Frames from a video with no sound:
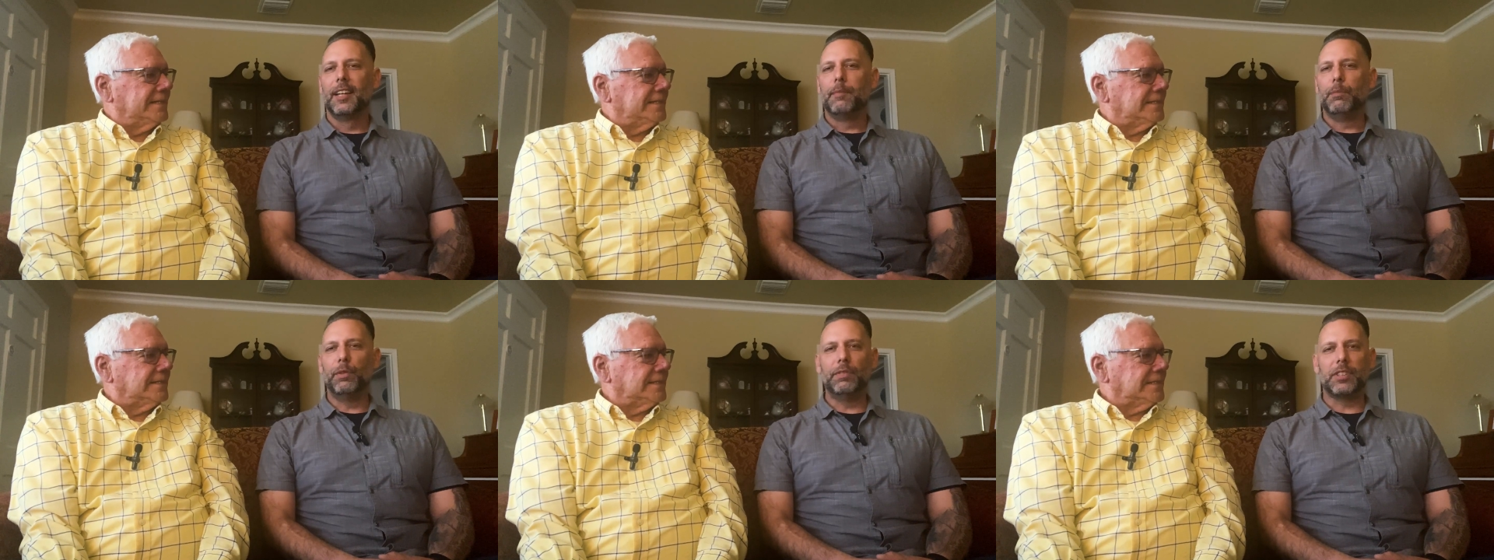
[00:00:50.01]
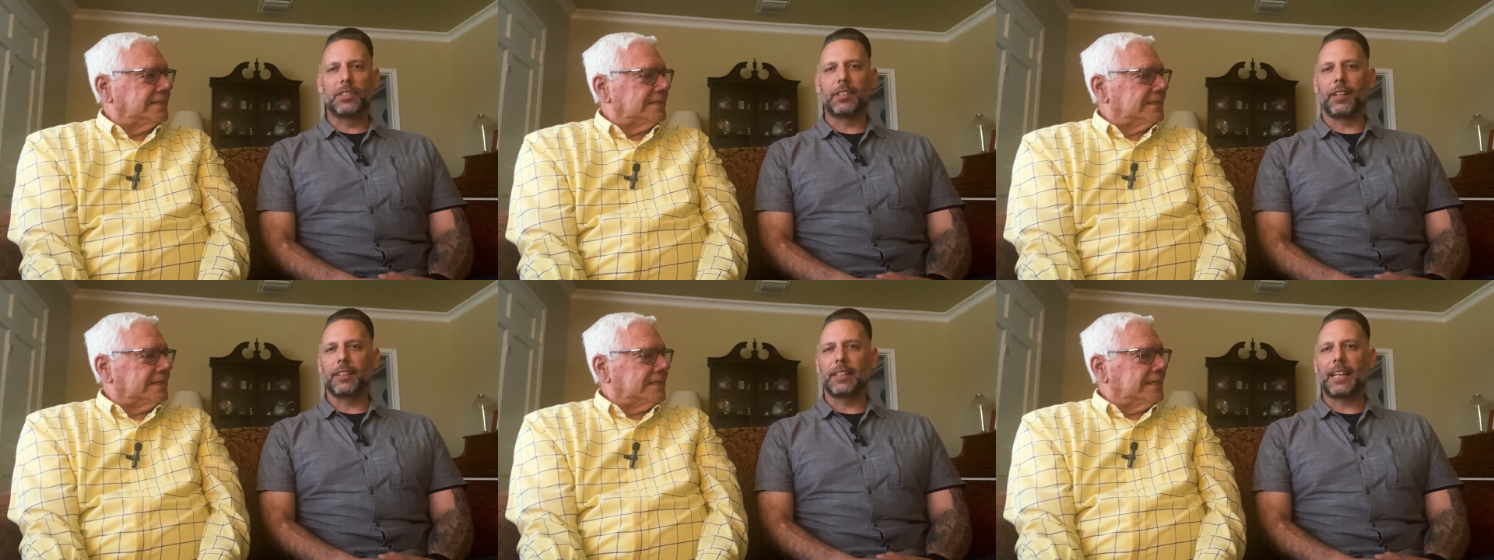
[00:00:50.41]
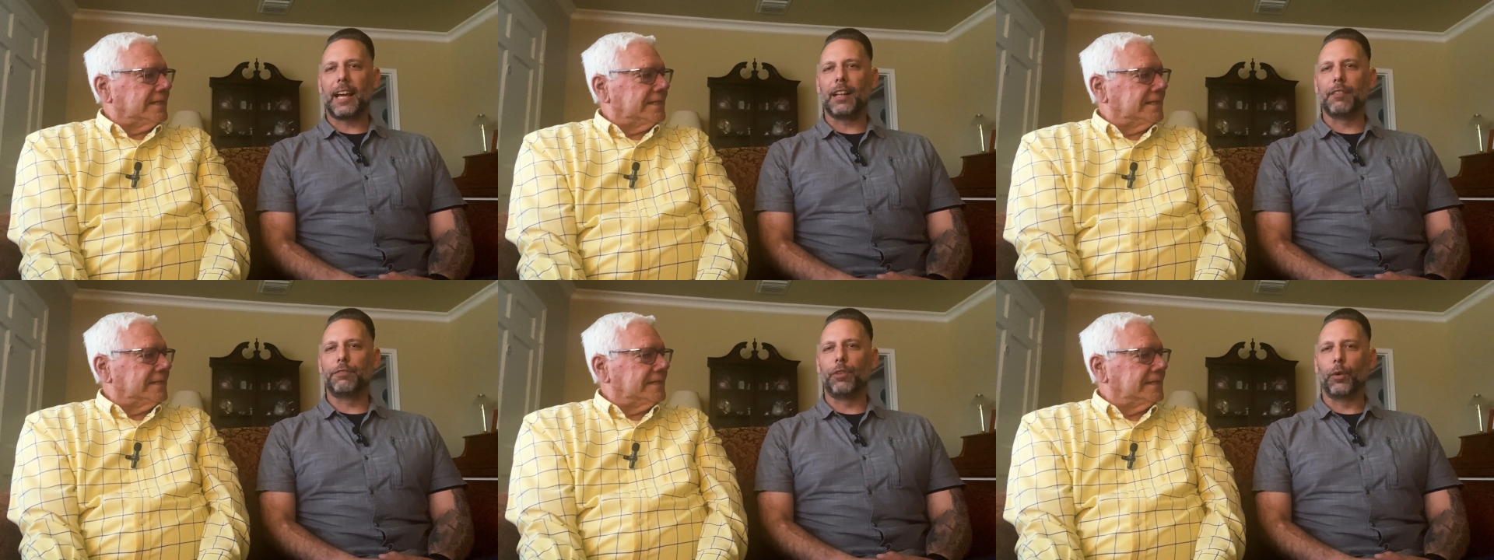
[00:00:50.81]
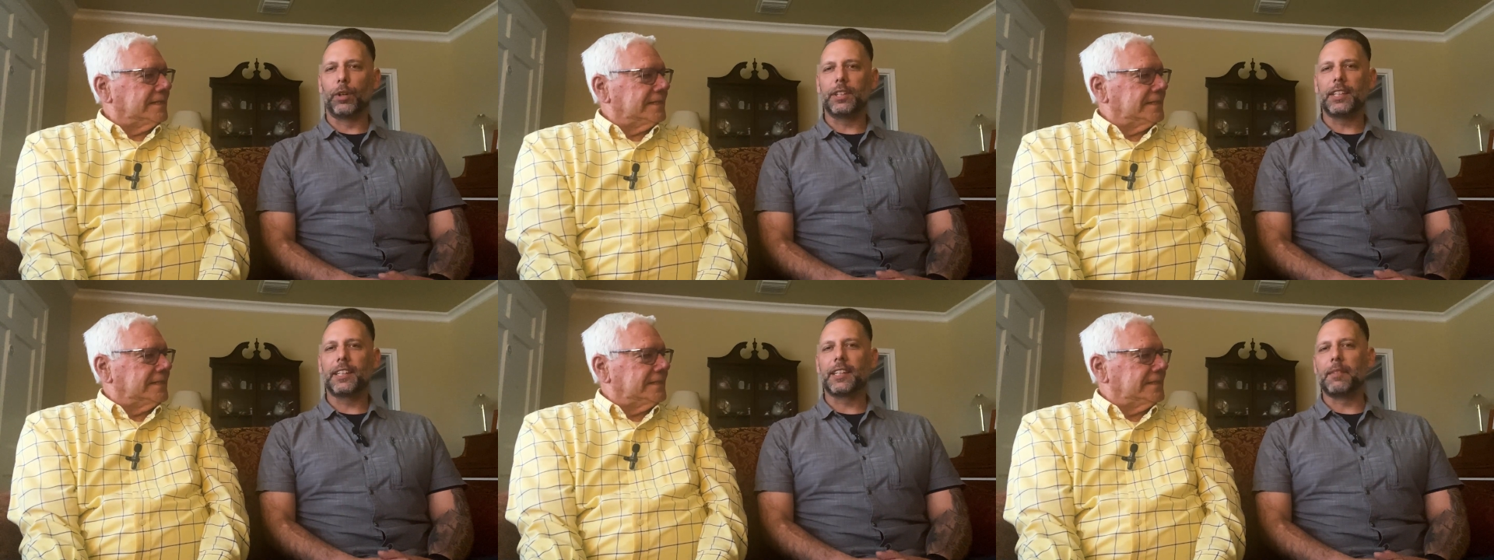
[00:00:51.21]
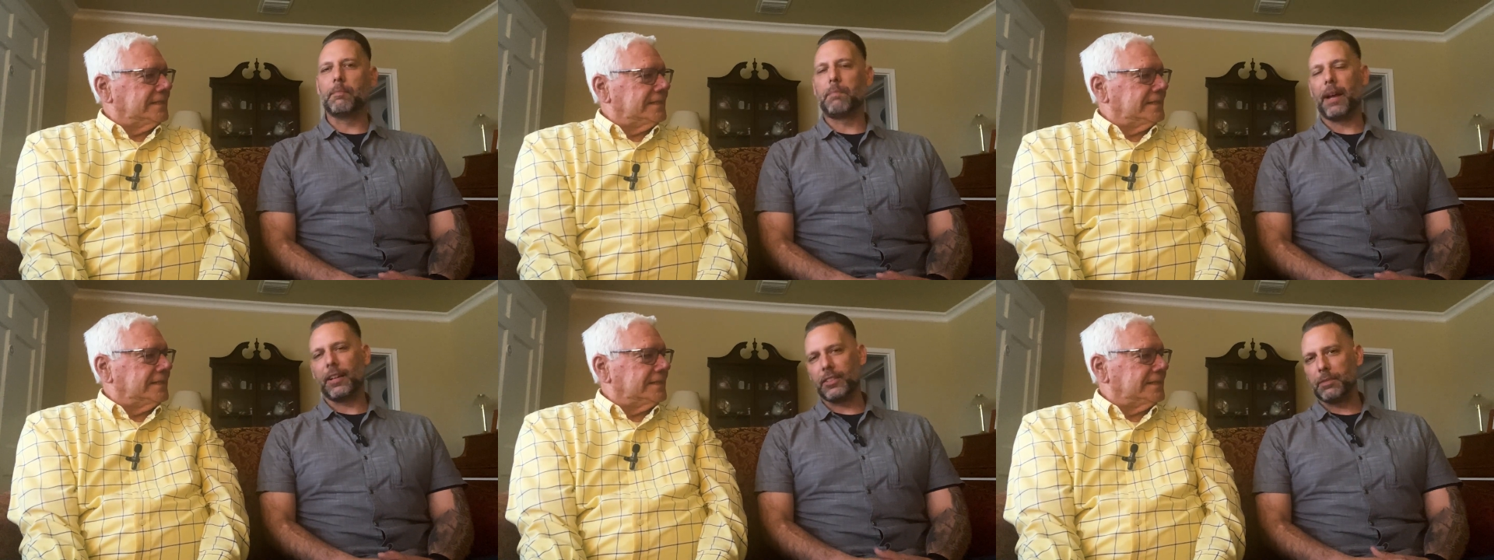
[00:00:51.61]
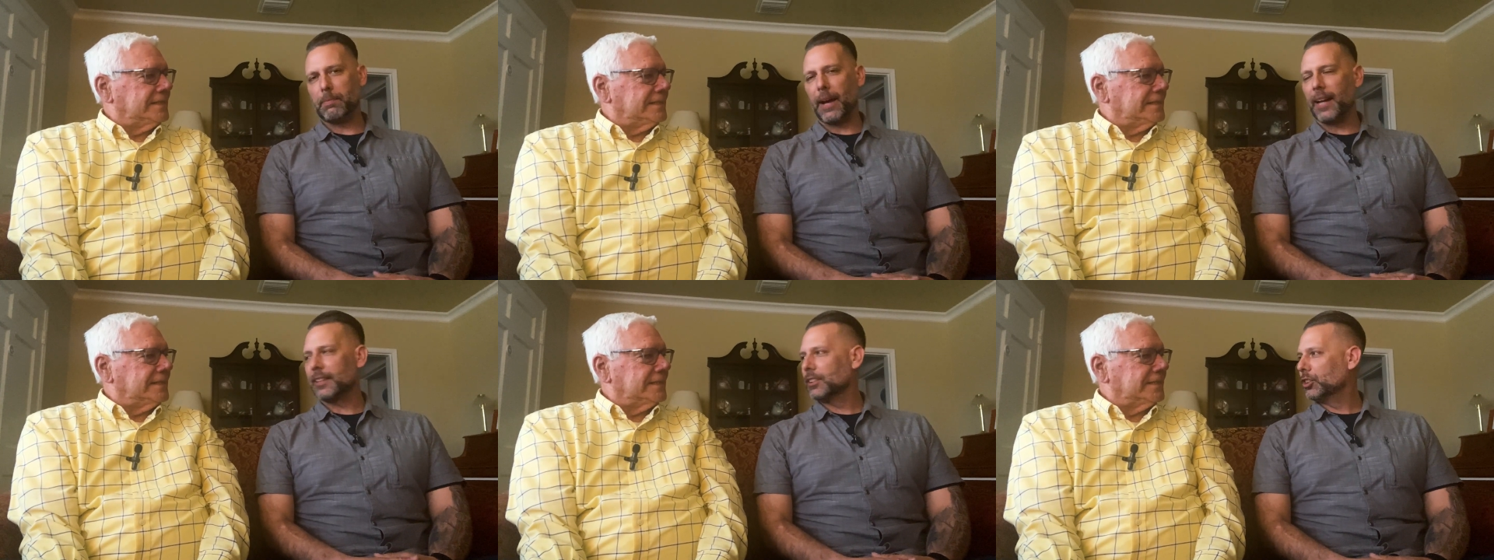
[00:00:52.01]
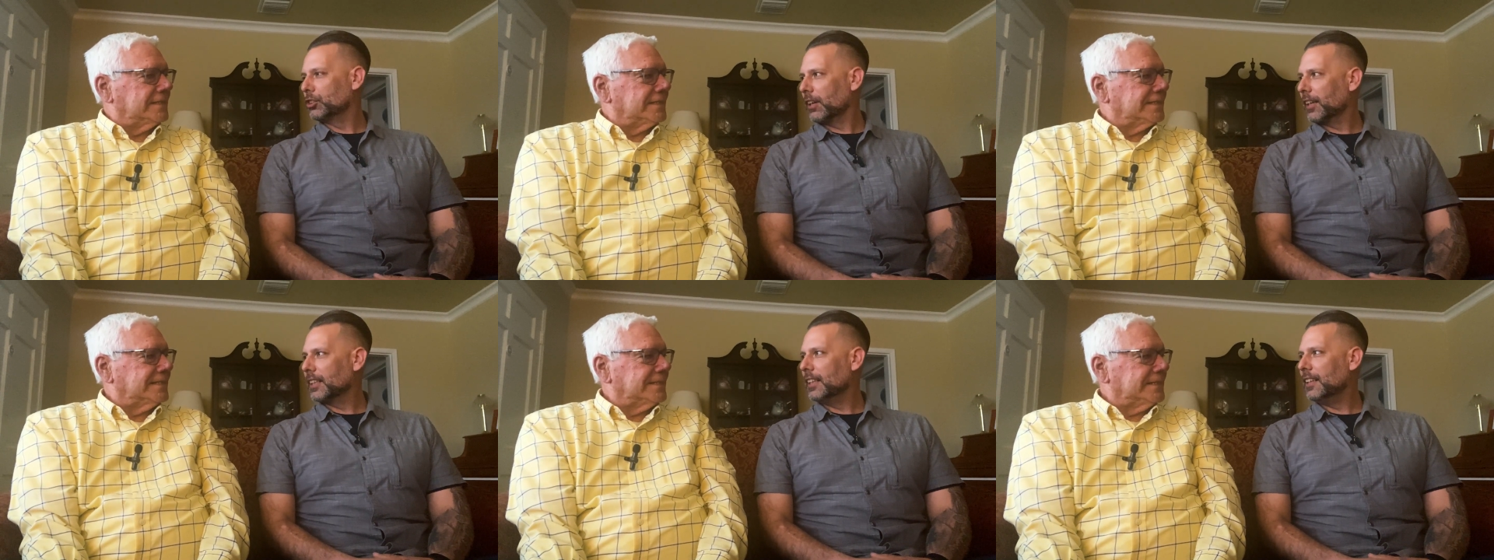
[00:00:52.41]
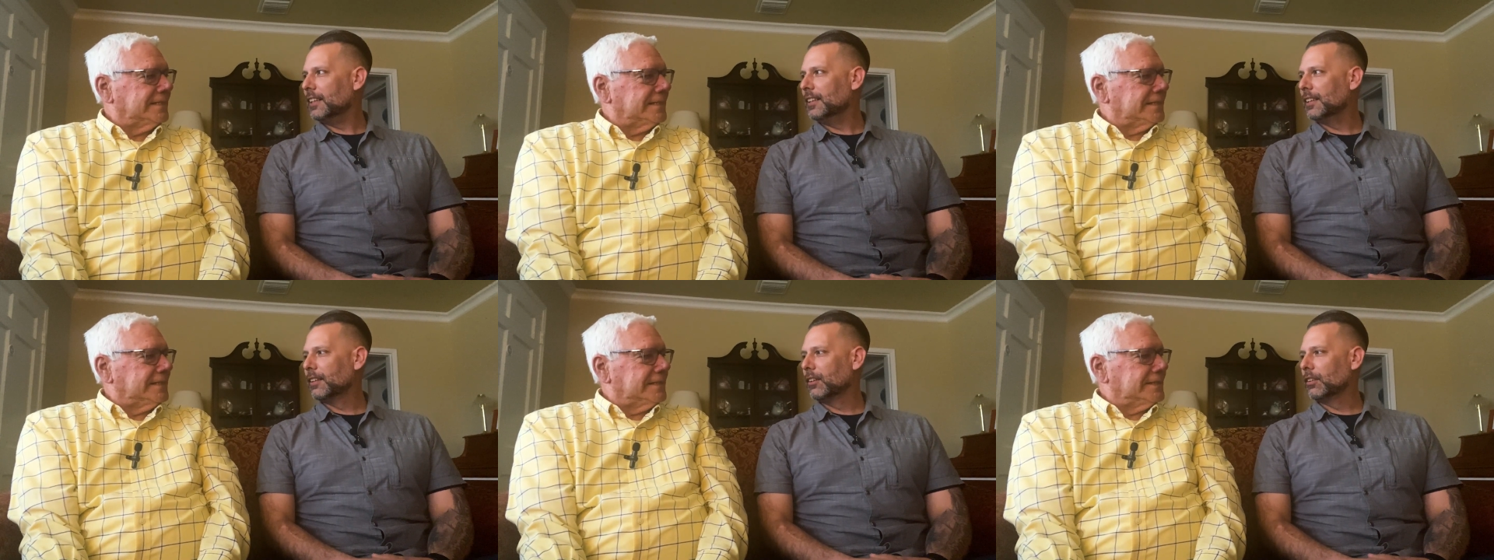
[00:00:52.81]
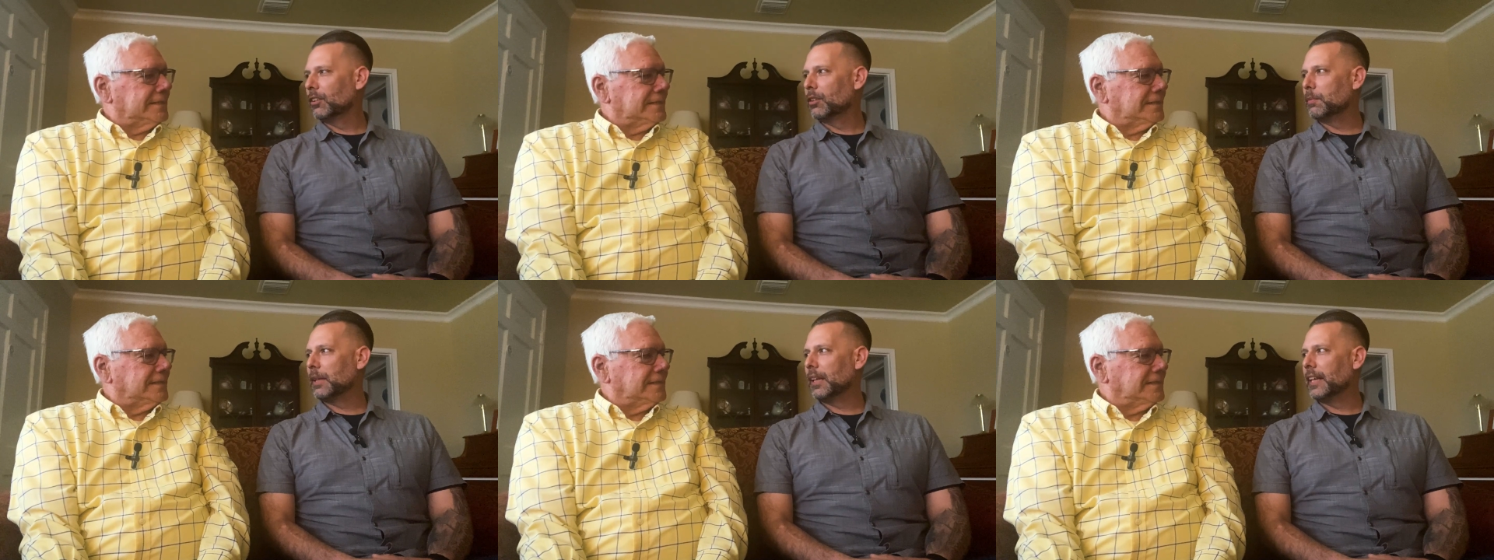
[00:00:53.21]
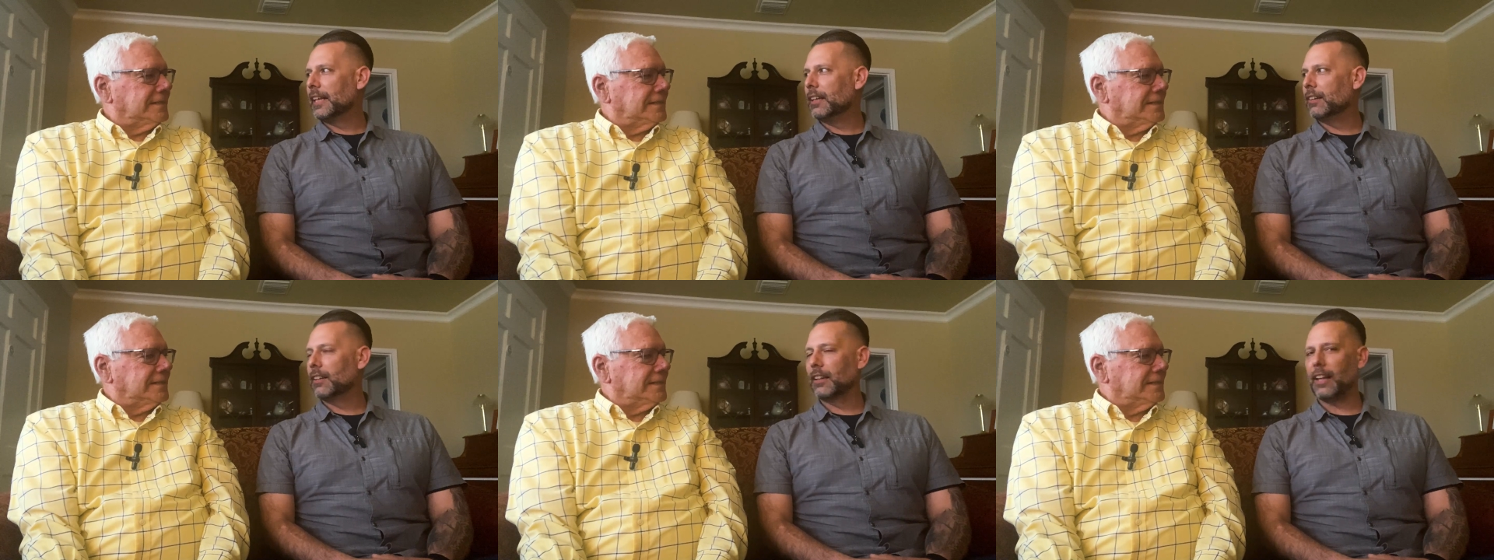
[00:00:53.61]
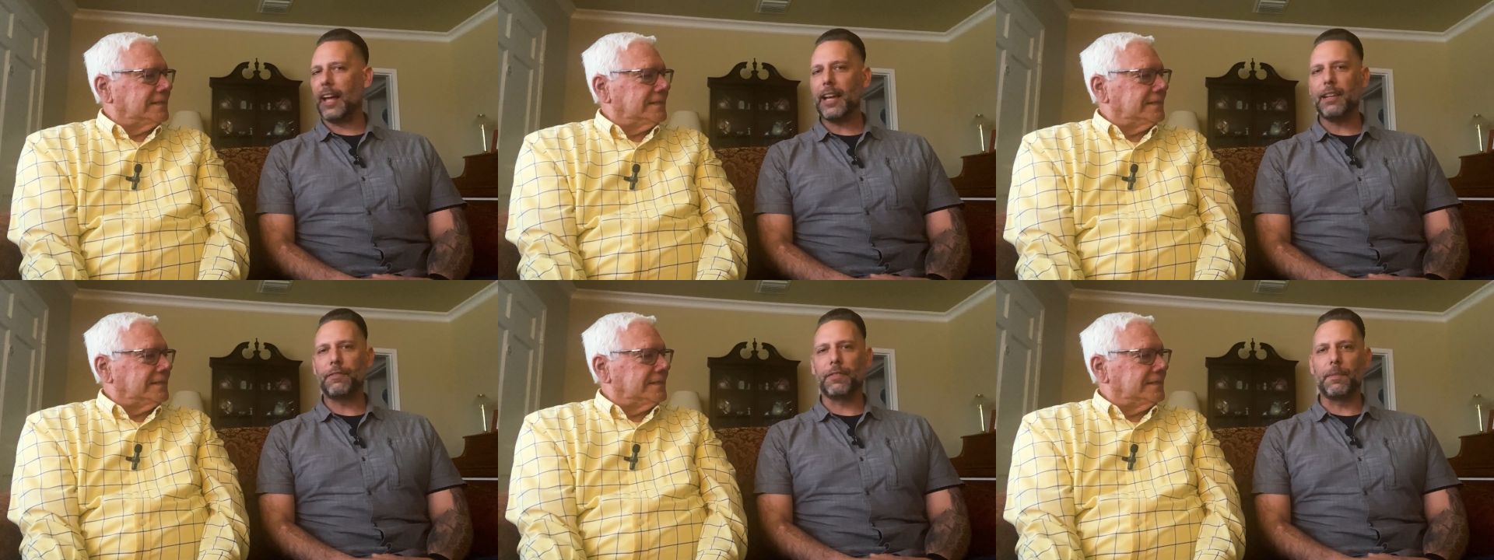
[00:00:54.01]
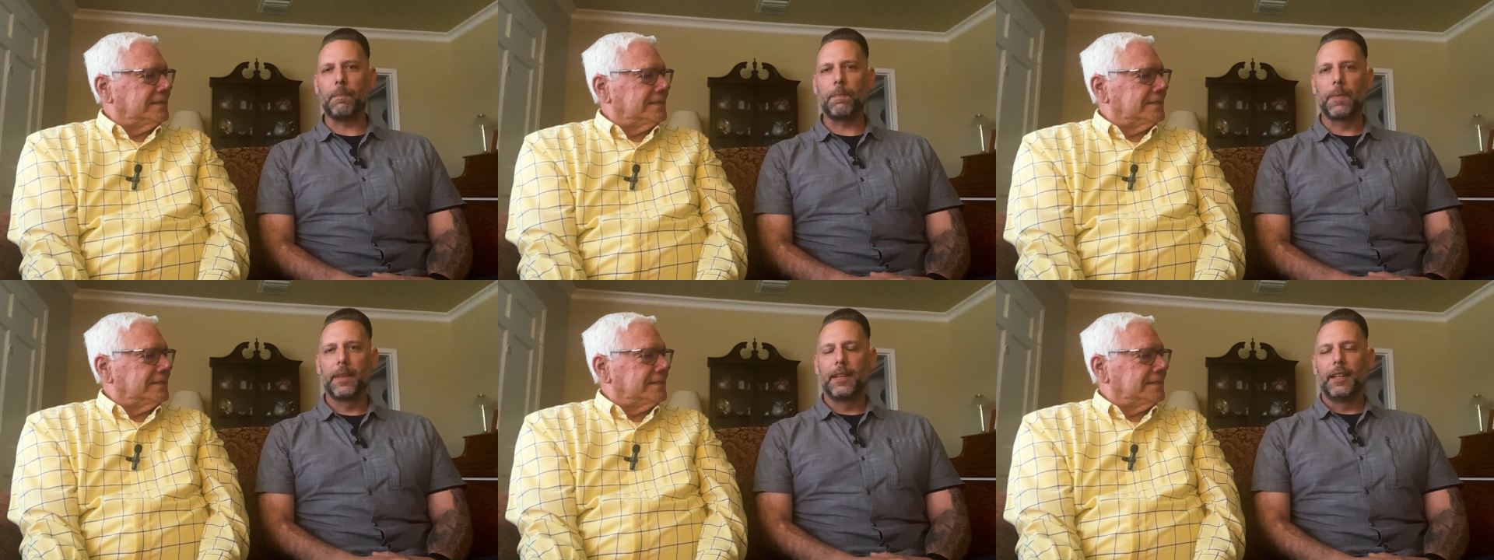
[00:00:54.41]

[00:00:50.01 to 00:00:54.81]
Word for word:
Speaker 1: moved to Southern California and bounced back to Truckee, you know, a little bit later in life, and